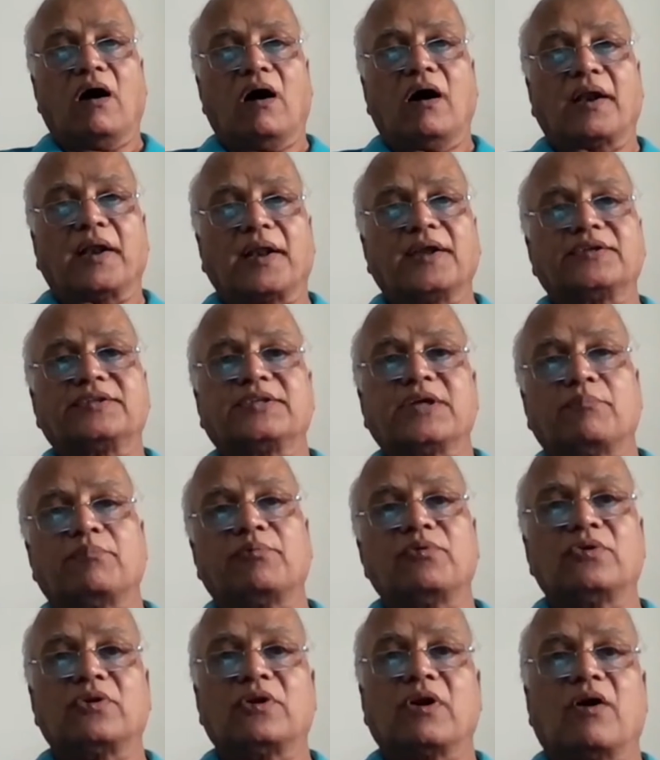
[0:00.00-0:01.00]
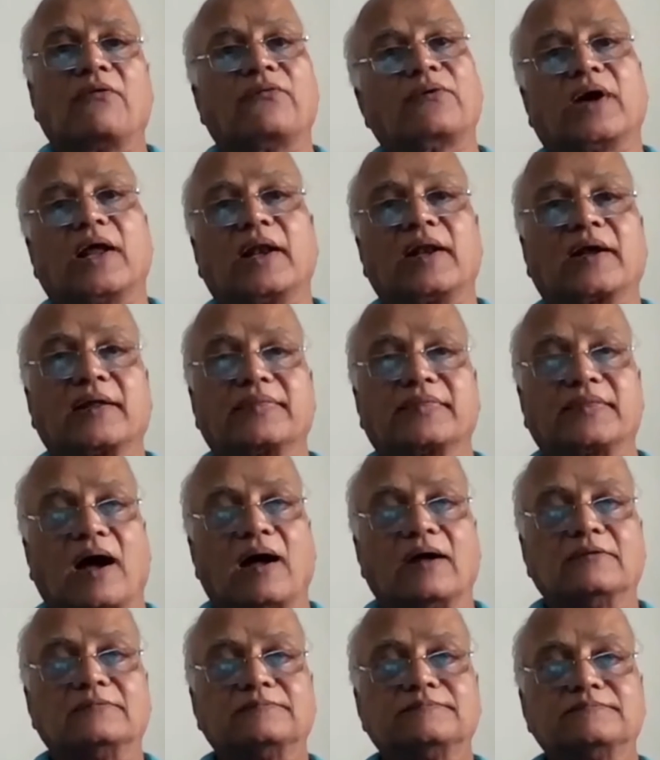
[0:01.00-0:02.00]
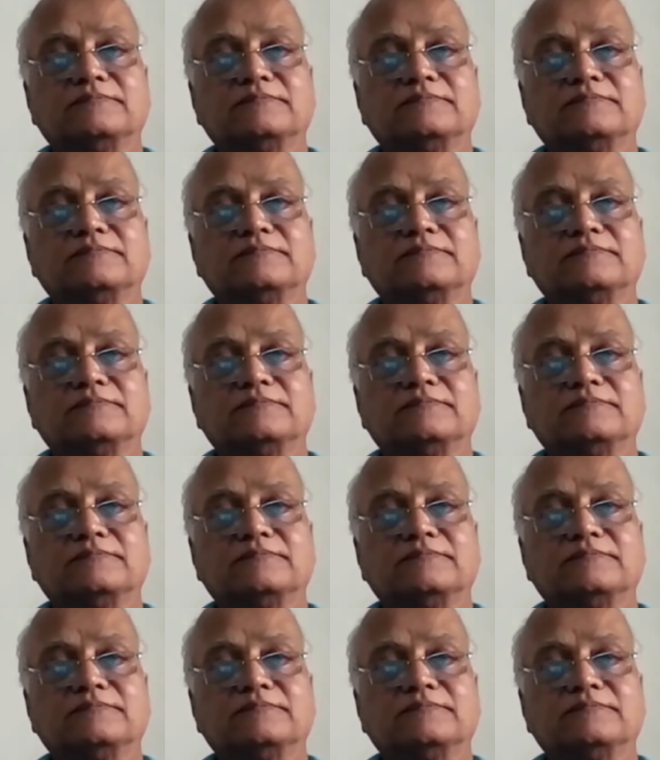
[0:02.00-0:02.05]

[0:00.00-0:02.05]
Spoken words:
a rickshaw puller of Calcutta.